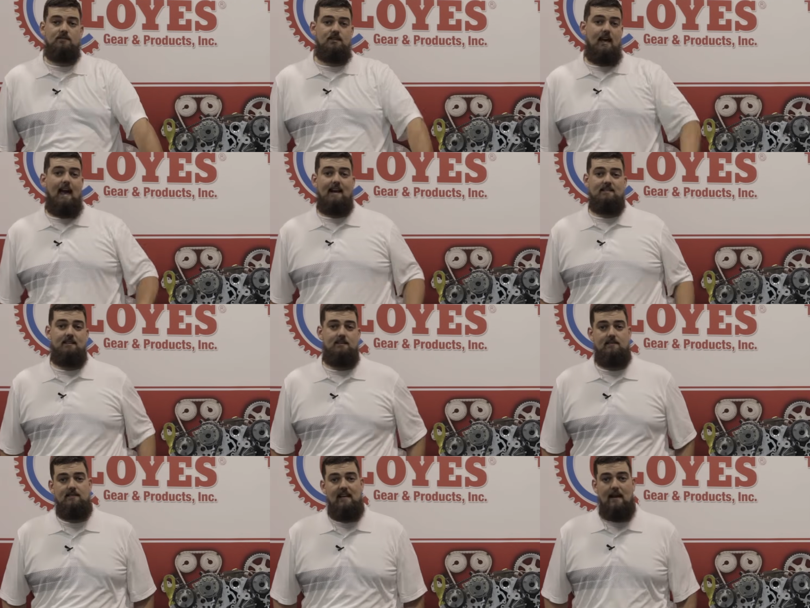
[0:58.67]
to access
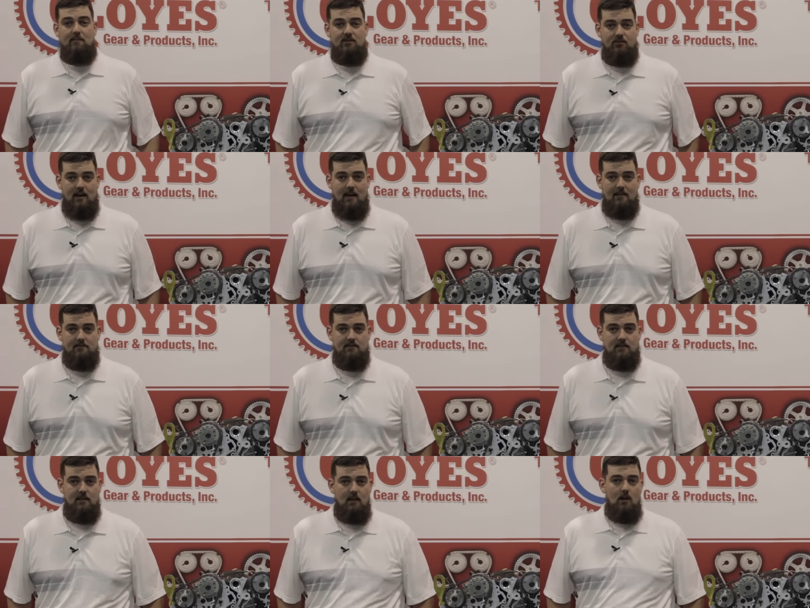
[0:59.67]
the timing
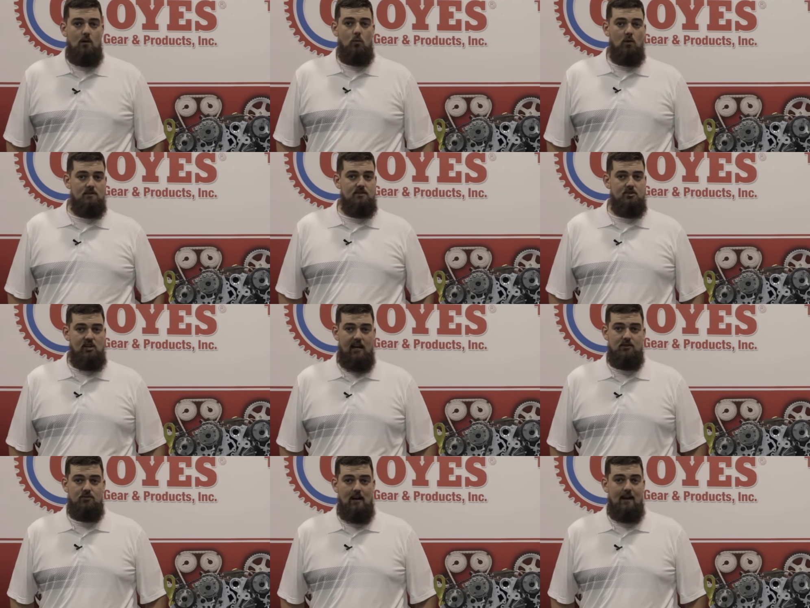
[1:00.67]
drives. Once the
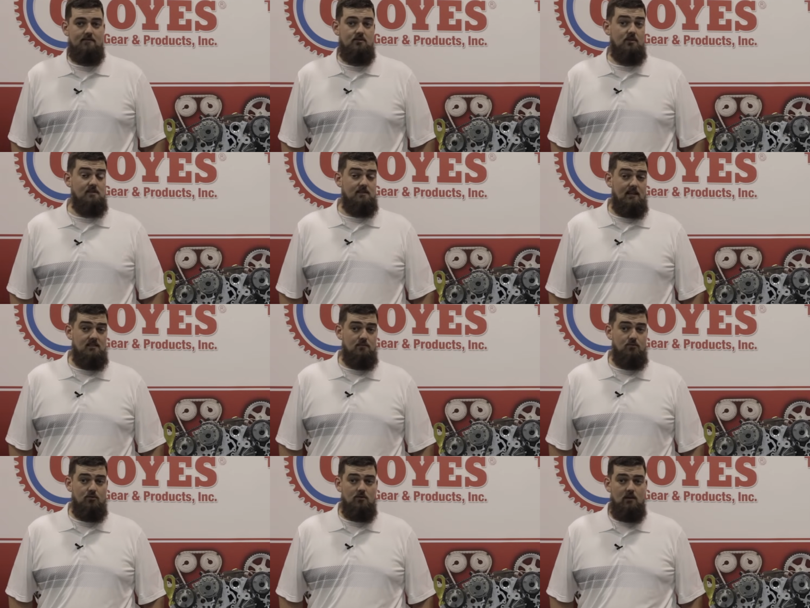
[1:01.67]
chain drives are
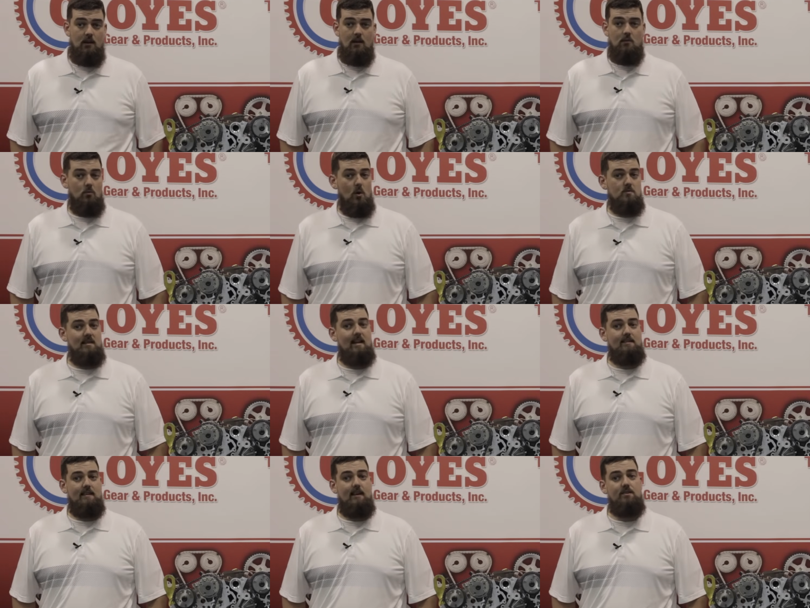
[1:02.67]
accessible,
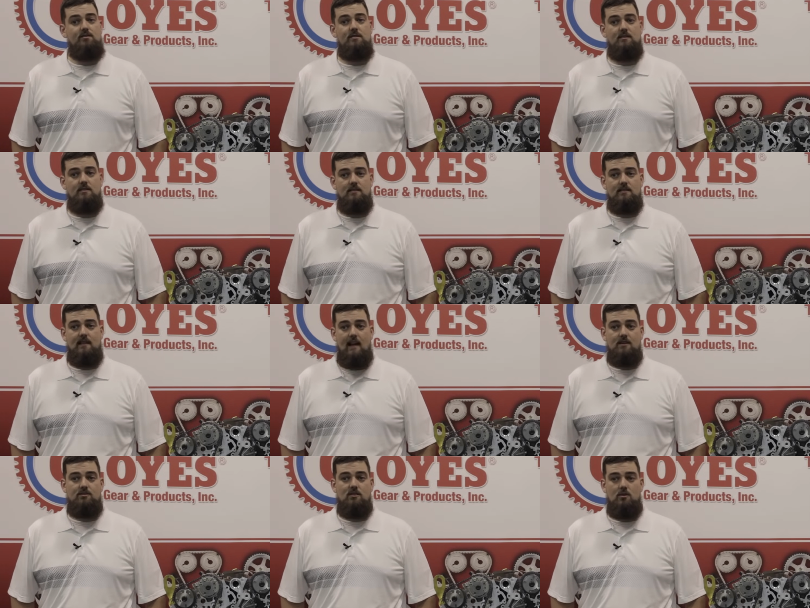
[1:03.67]
rotate the engine to the
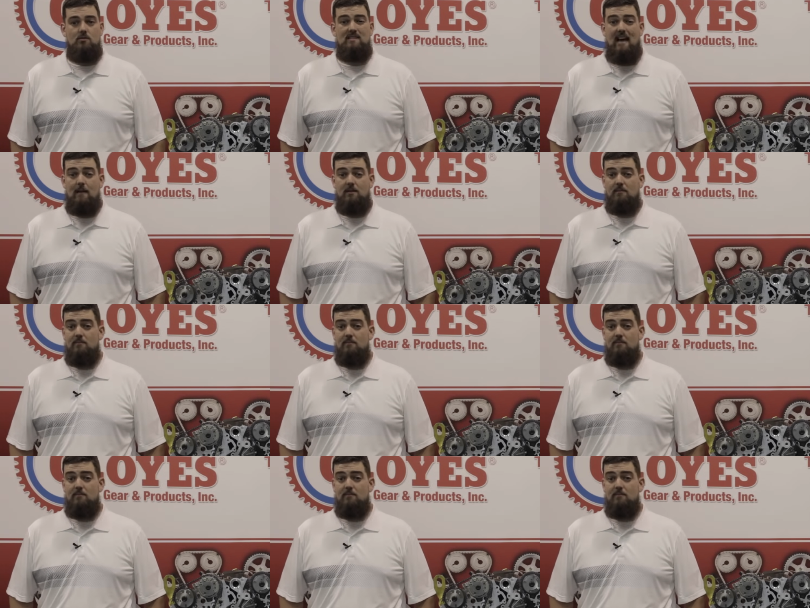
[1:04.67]
stage 2 timing